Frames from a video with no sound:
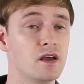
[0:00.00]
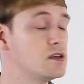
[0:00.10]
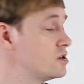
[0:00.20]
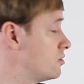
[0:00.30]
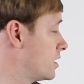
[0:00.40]

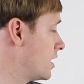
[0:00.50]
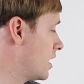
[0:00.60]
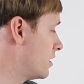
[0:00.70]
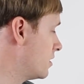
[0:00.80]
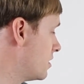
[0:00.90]
So
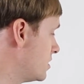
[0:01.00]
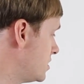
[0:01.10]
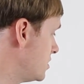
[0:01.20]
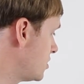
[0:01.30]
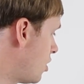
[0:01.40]
again, this
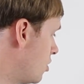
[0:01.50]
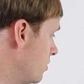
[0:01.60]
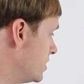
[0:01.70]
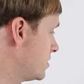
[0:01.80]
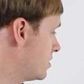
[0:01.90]
is
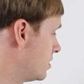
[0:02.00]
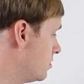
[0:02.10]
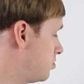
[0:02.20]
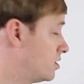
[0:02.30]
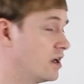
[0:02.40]
always the
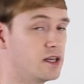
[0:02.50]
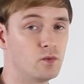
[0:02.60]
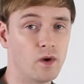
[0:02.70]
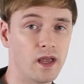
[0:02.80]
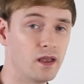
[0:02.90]
polite
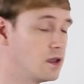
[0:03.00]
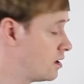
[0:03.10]
way.